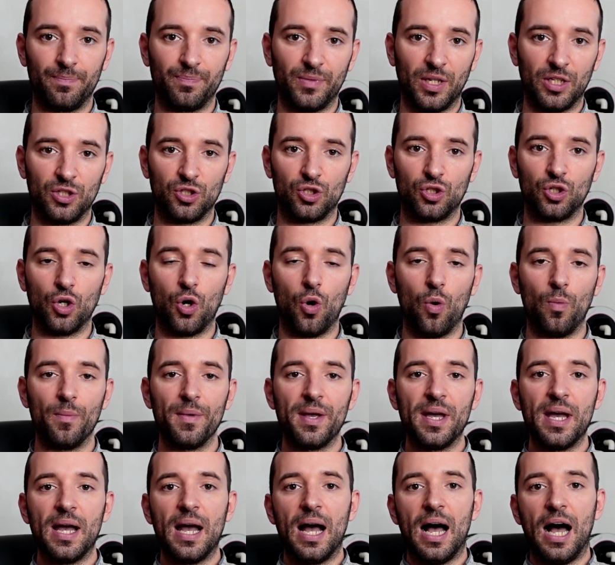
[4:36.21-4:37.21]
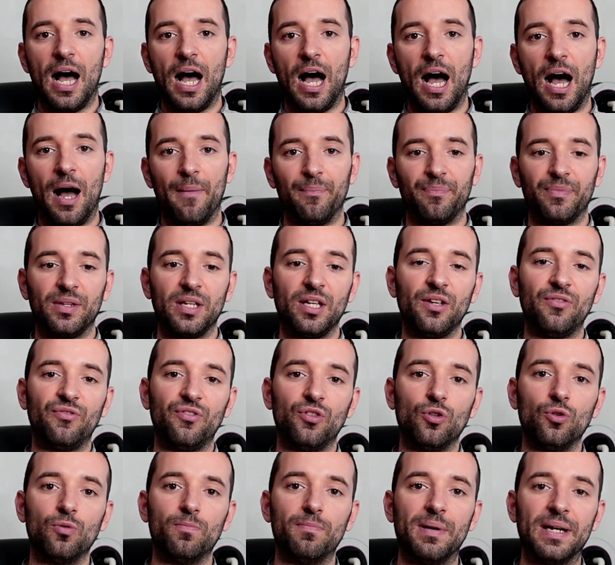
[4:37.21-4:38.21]
And so if
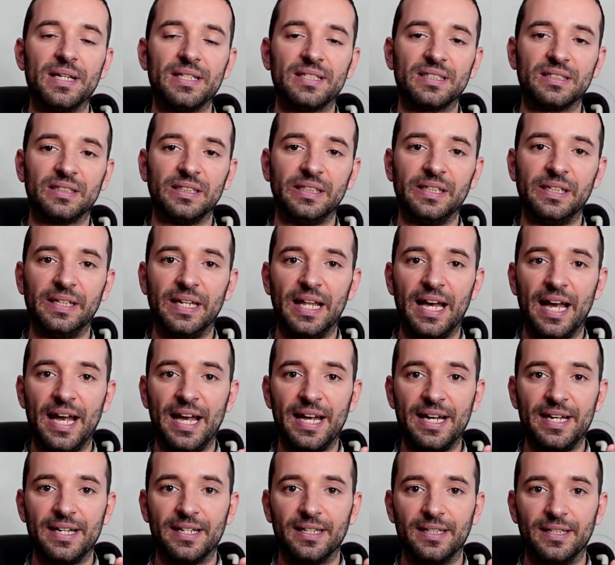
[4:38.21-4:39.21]
you basically lay